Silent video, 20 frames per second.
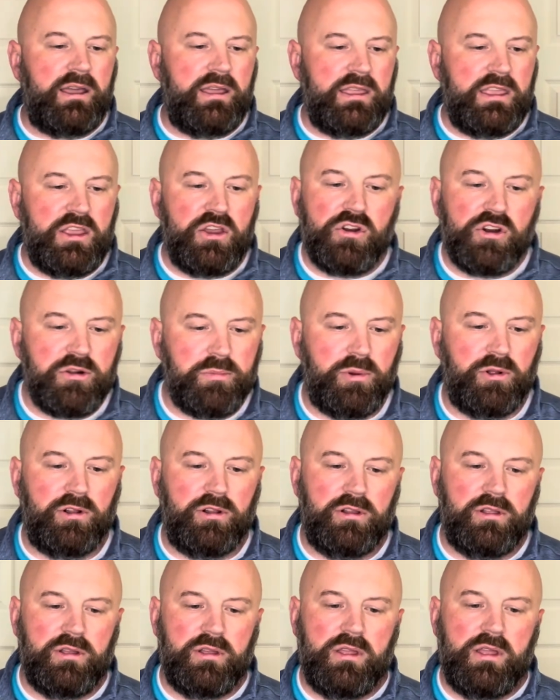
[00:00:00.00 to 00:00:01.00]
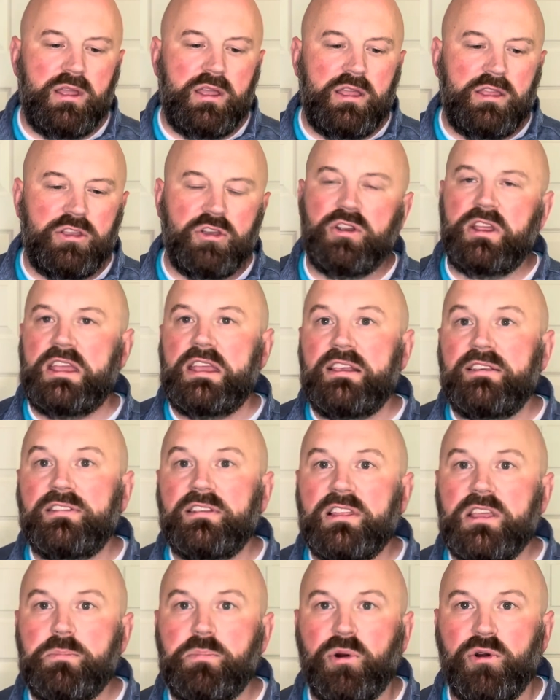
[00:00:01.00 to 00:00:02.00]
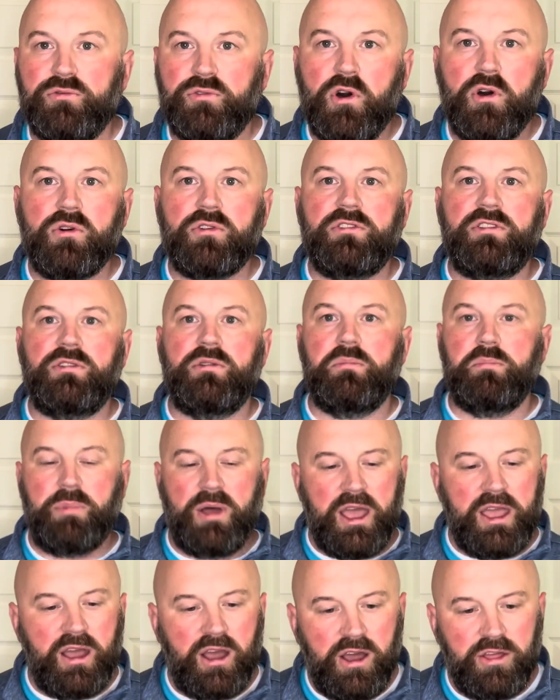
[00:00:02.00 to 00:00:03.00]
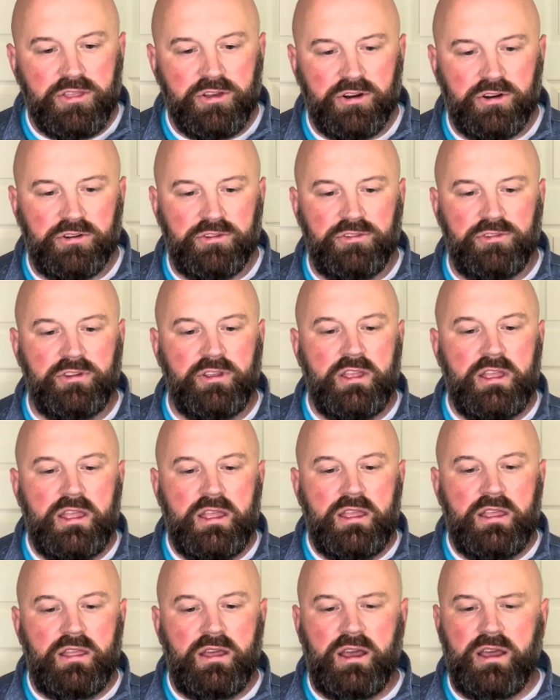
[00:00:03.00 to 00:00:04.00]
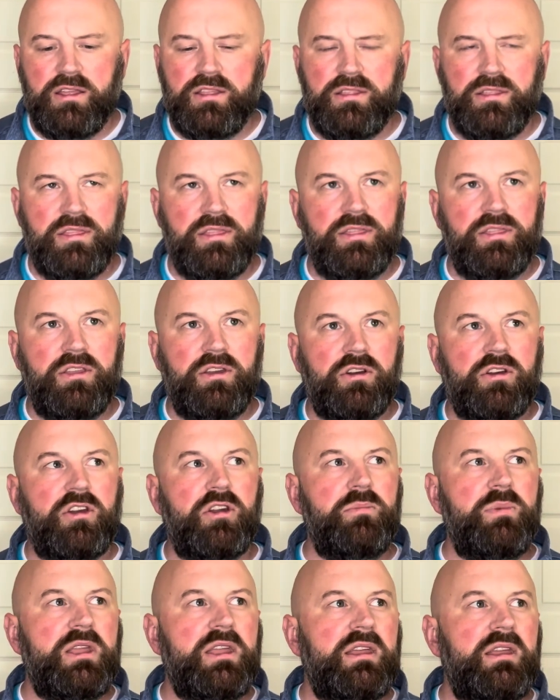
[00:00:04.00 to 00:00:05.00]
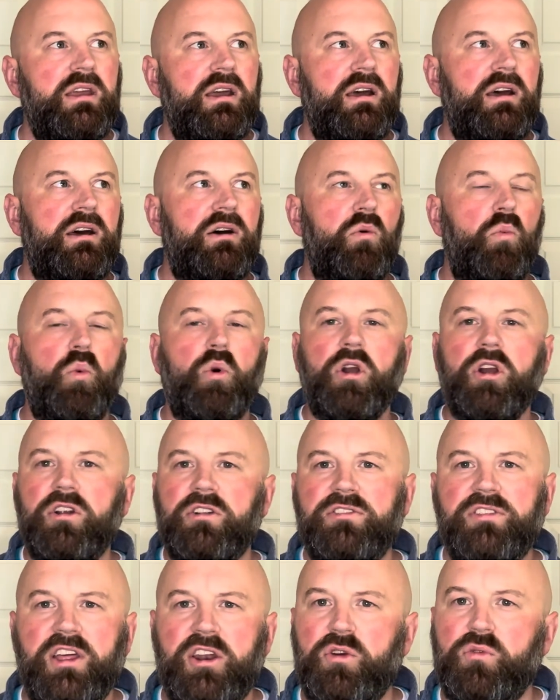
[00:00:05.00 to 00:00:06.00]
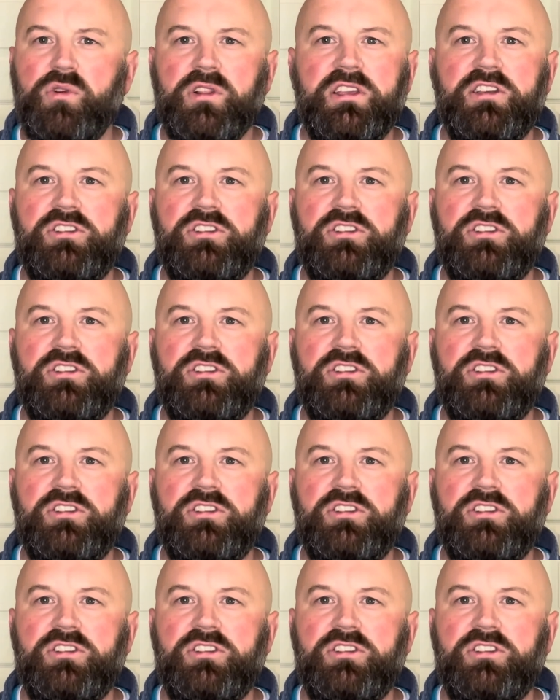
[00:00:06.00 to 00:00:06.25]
irritable. You're easily provoked by others. There could be words that are really